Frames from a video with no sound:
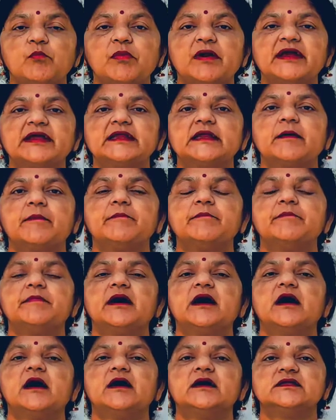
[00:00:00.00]
they
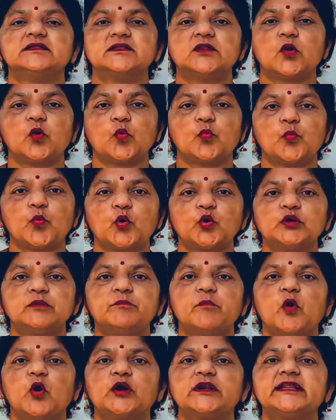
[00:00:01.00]
become our
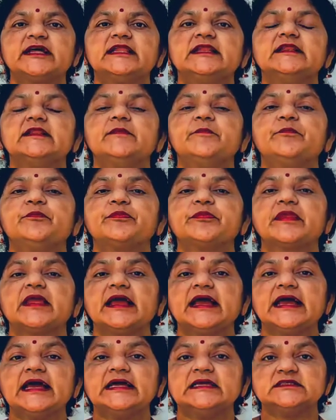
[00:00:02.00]
role model.
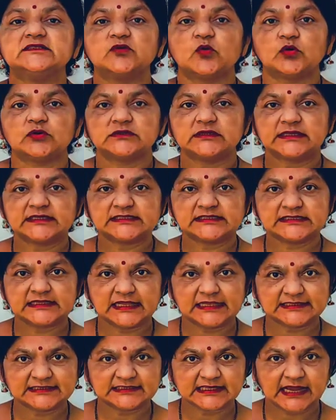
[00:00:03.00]
For a
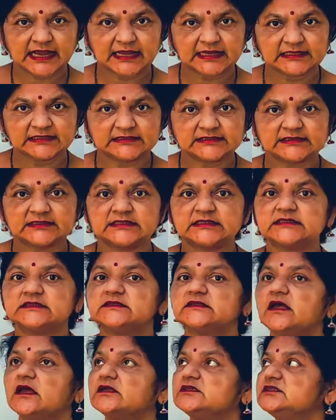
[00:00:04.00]
little child,
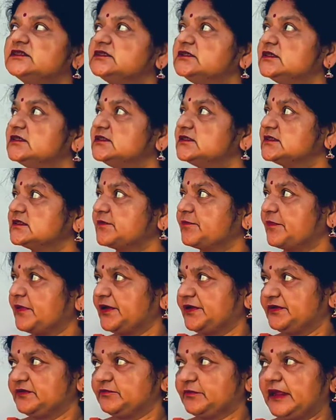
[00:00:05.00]
a teacher
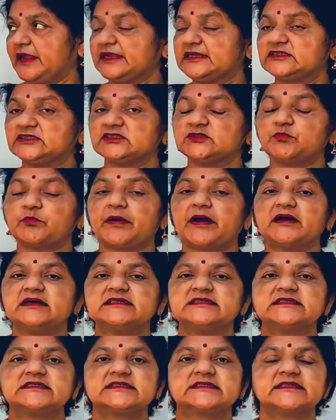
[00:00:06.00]
is a special
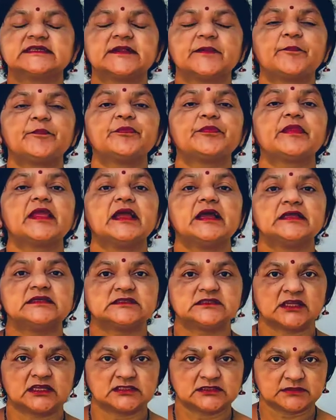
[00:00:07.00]
person.
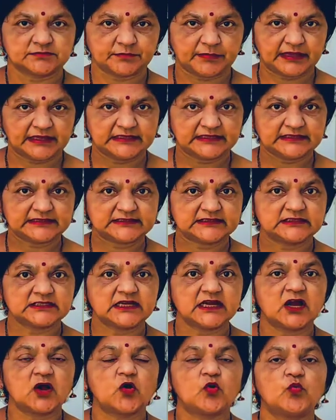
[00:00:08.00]
It is
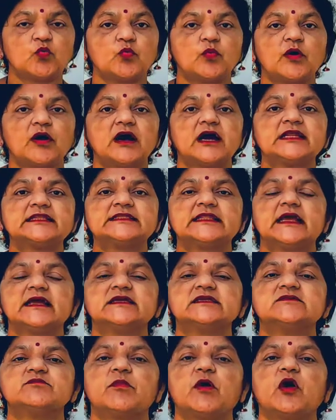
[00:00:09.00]
difficult for
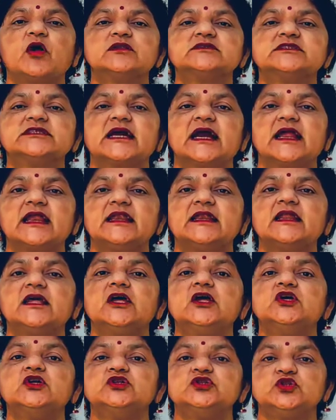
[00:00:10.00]
a small
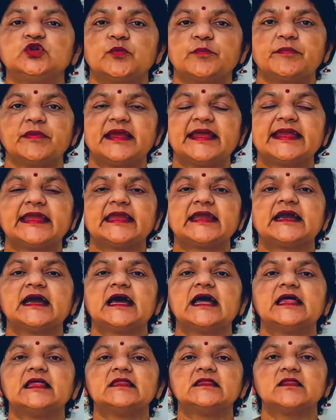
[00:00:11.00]
child to
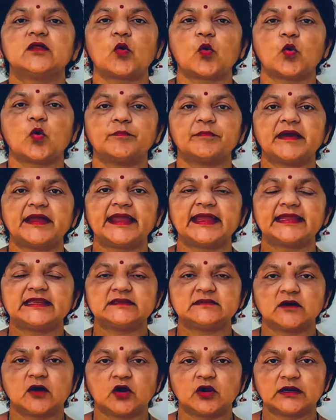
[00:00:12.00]
think of
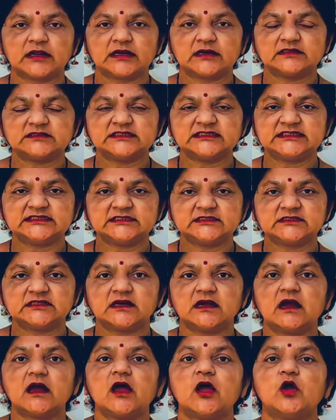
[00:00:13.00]
his or her
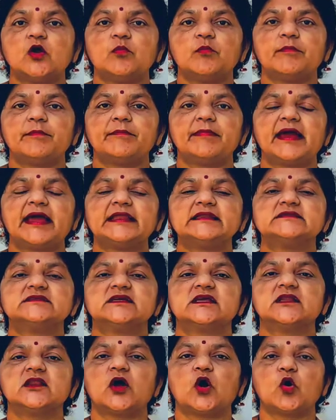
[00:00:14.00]
teacher
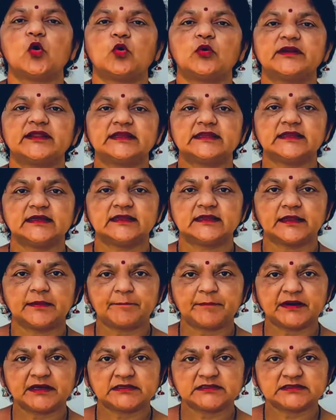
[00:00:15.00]
as an
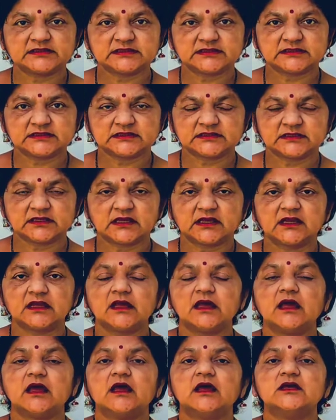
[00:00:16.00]
ordinary person.
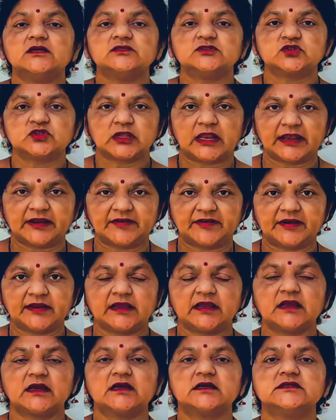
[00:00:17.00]

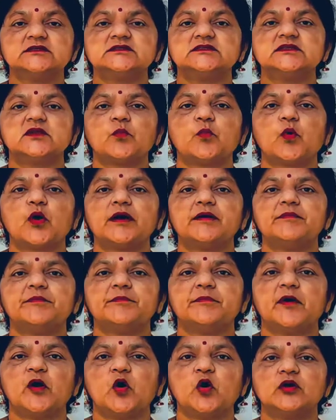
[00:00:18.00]
Children, we
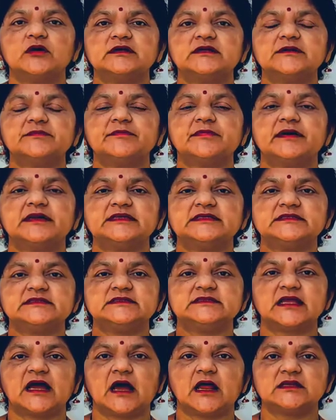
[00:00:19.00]
have always
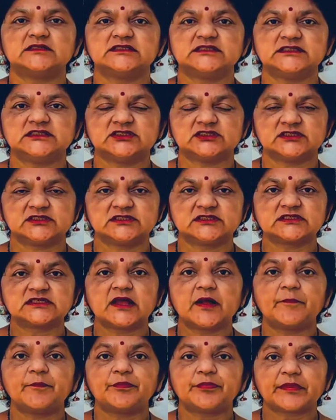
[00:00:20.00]
seen our
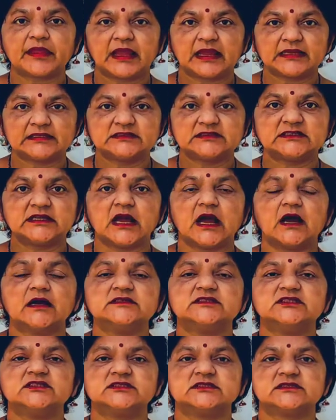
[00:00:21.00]
teachers
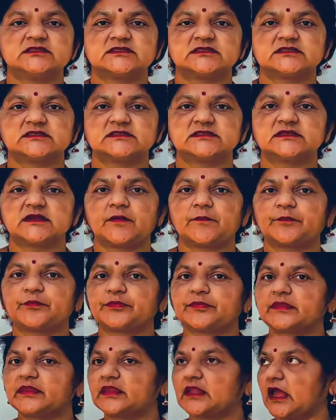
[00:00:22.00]
being teachers,
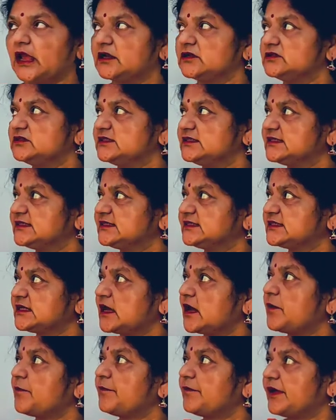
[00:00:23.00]
that
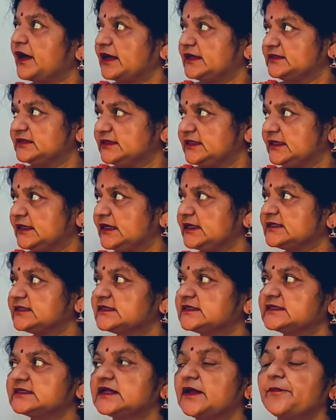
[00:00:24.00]
is, guiding
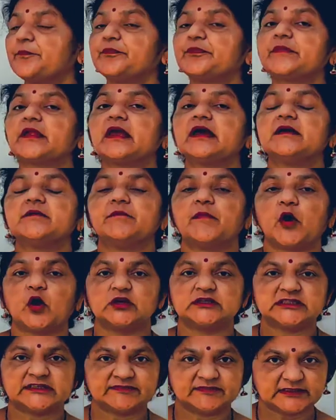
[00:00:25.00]
us,
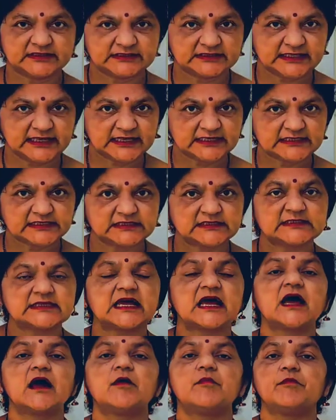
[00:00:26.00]
motivating
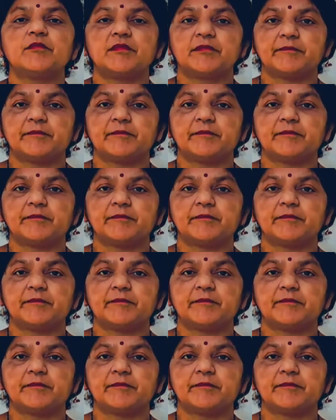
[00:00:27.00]
us,